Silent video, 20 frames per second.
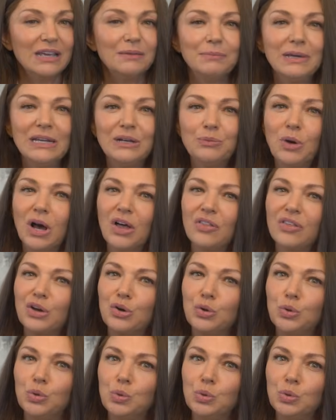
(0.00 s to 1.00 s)
Meanwhile, the
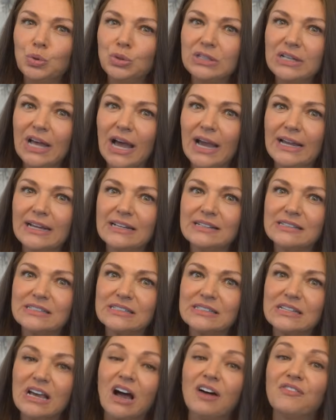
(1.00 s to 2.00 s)
cool
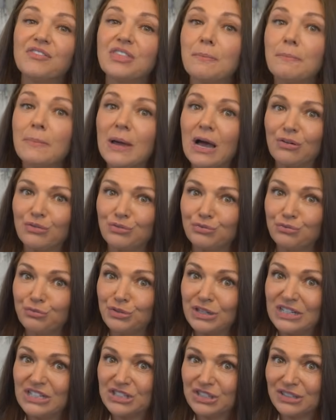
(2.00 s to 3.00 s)
nights of the mountain
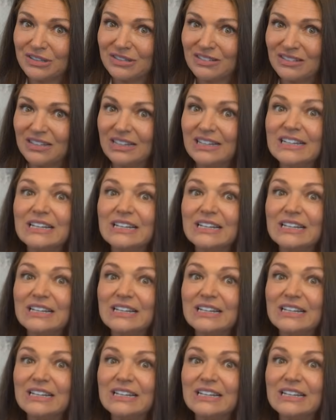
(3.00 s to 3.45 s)
region